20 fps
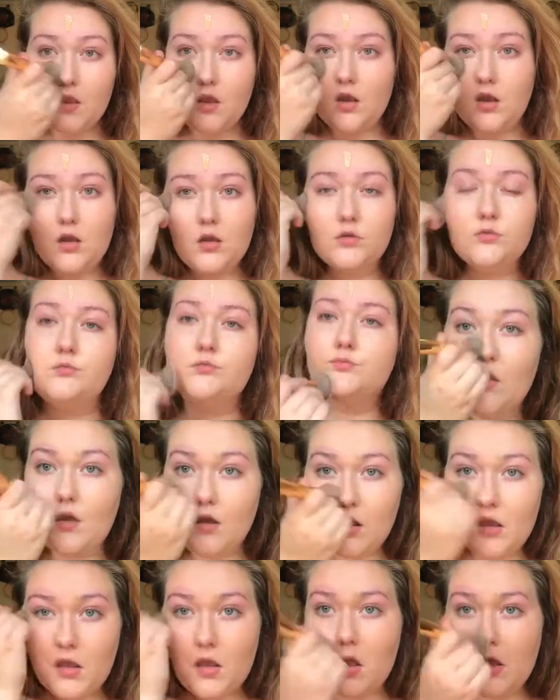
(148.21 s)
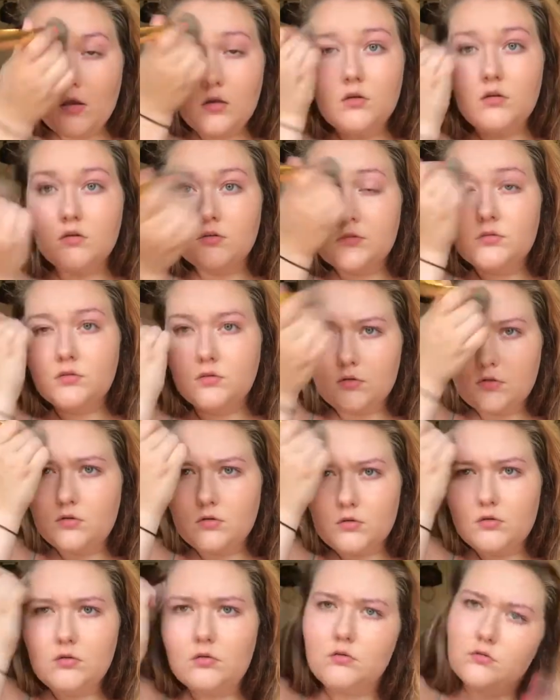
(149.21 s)
It's really great, and it
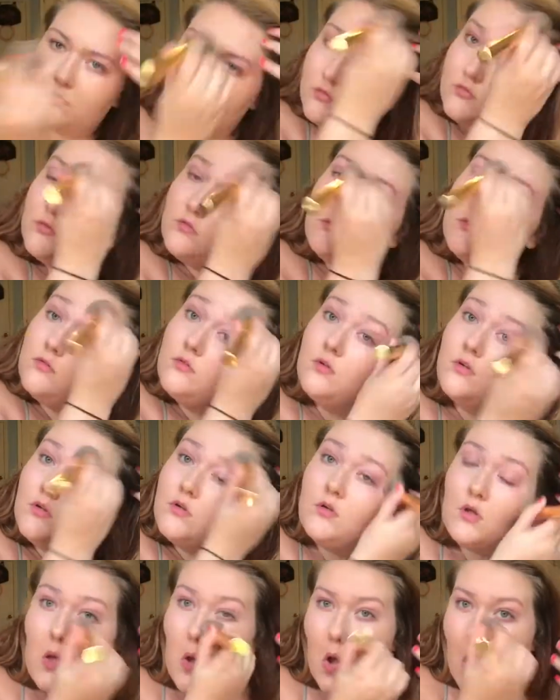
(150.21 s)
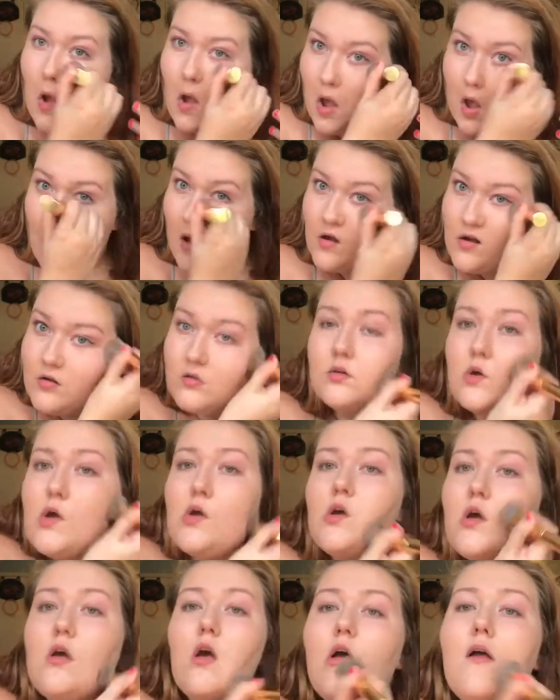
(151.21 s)
doesn't really like bunch up with the
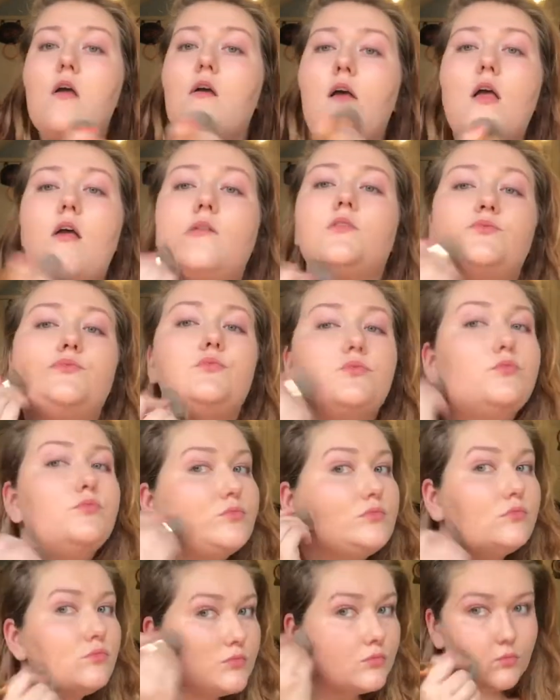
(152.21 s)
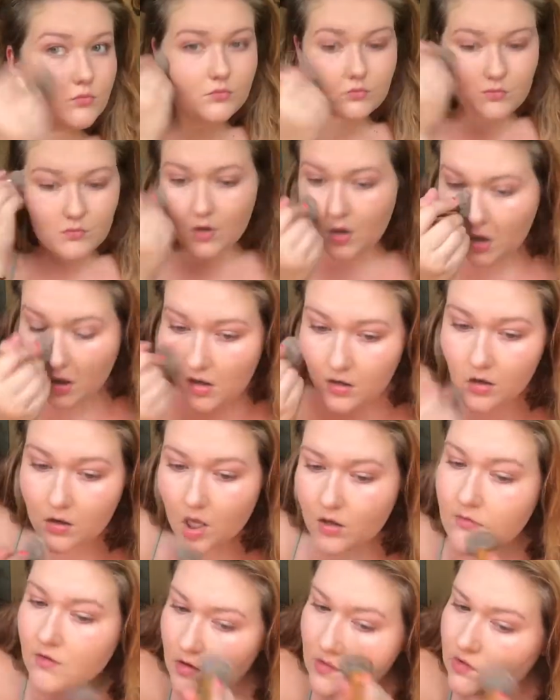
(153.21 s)
foundation. Like, you can use a
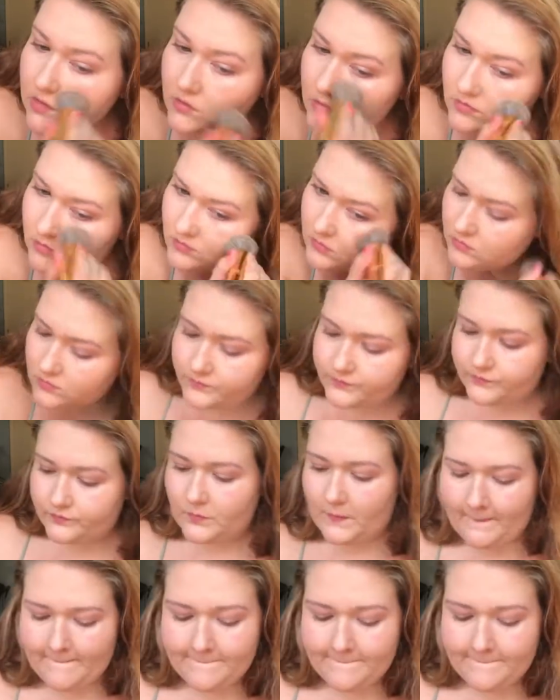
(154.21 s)
brush sometimes and it'll